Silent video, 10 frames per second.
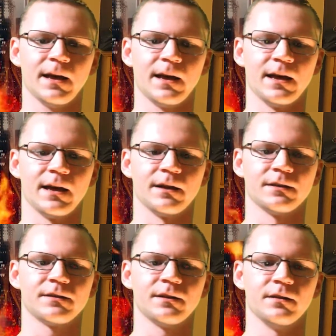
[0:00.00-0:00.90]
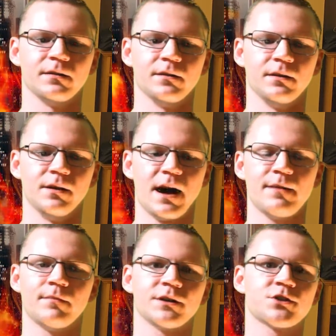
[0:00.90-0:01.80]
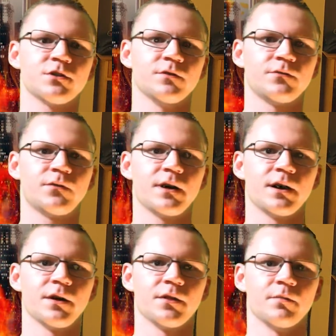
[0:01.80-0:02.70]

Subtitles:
and not much of the